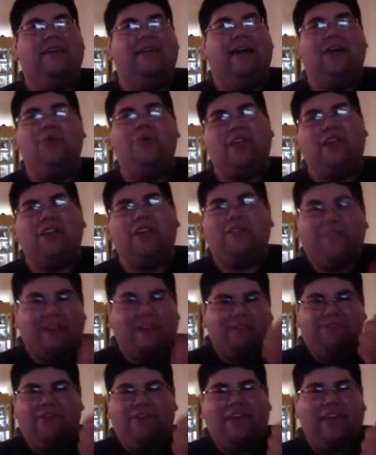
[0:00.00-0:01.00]
I don't care if you
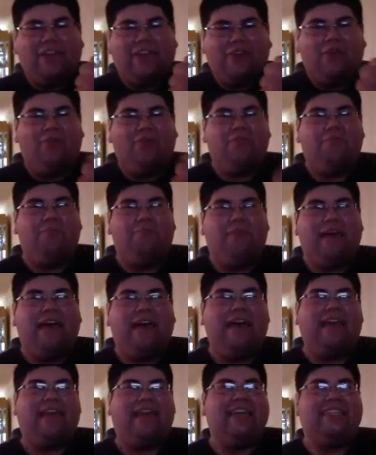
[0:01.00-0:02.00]
can fucking grow them back.